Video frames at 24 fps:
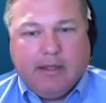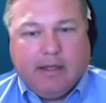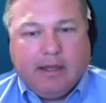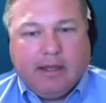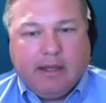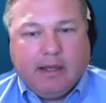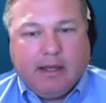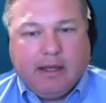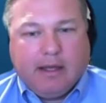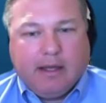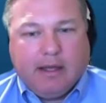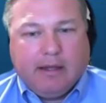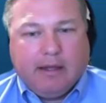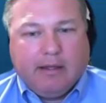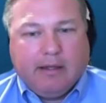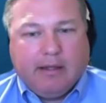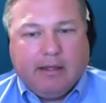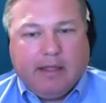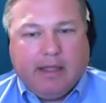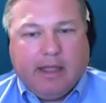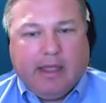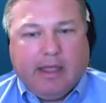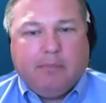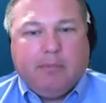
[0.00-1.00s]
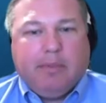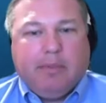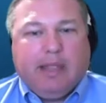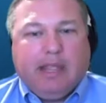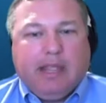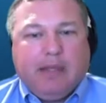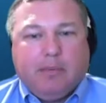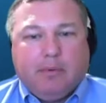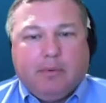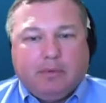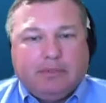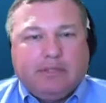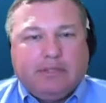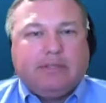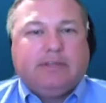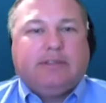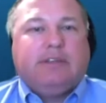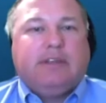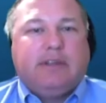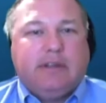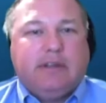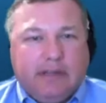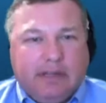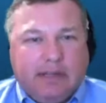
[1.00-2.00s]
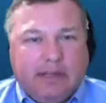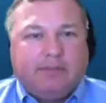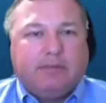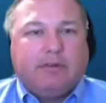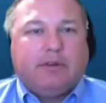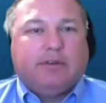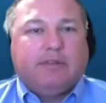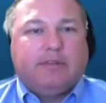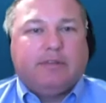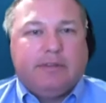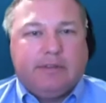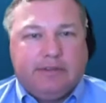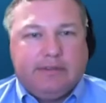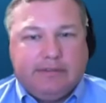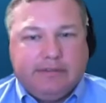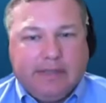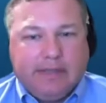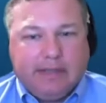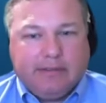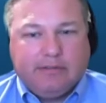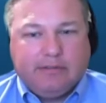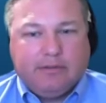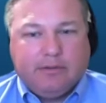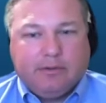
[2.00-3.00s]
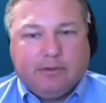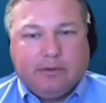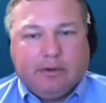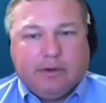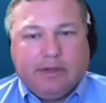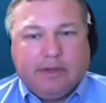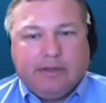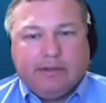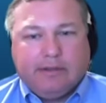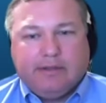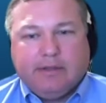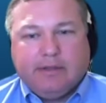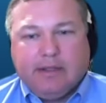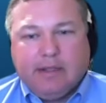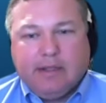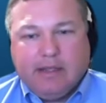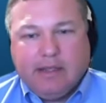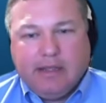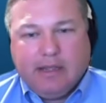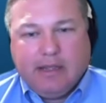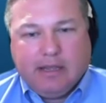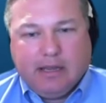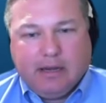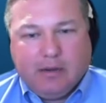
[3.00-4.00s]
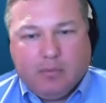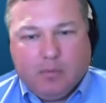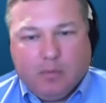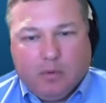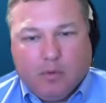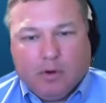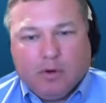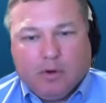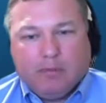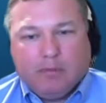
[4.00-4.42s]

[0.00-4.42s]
uh, and be able to deliver success stories in a more